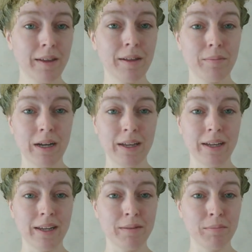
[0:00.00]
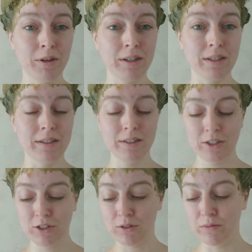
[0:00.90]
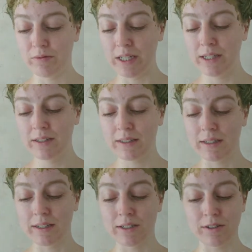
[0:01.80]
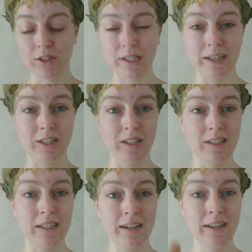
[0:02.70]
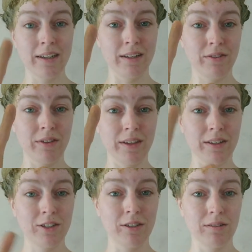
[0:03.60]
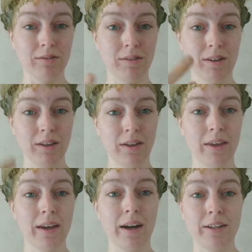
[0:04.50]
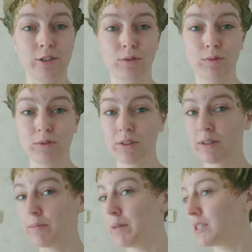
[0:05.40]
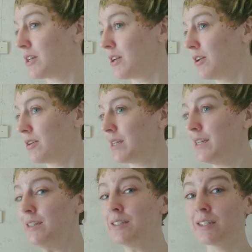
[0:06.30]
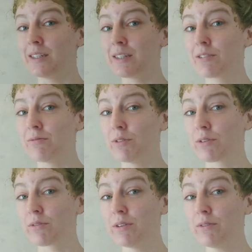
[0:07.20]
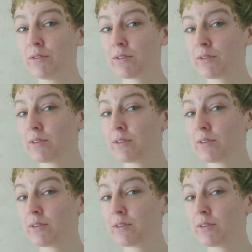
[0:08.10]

my henna mud is so weak that it doesn't actually dye anything, so I don't. It makes it a lot easier to work with.